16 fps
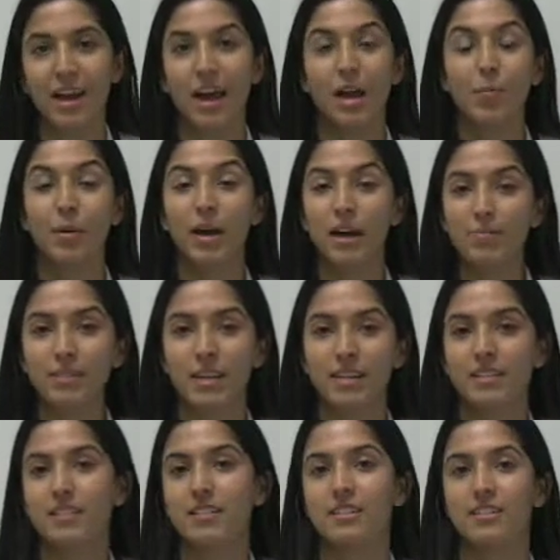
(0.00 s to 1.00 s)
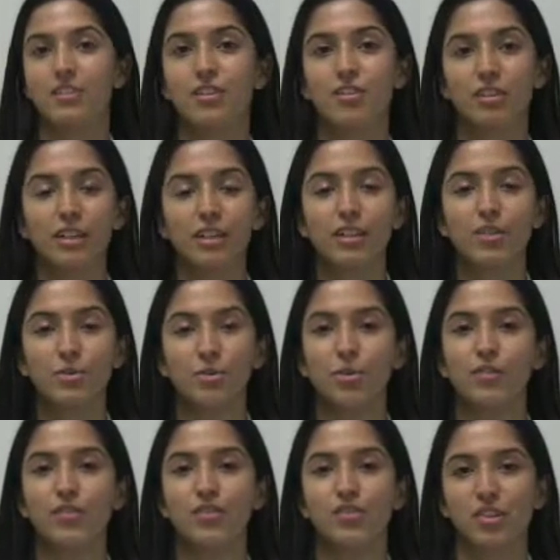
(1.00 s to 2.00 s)
A Pap test is a screening tool
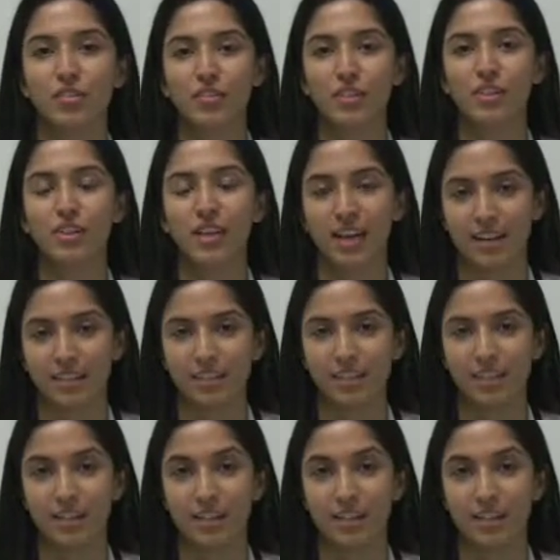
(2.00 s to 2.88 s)
for cervical cancer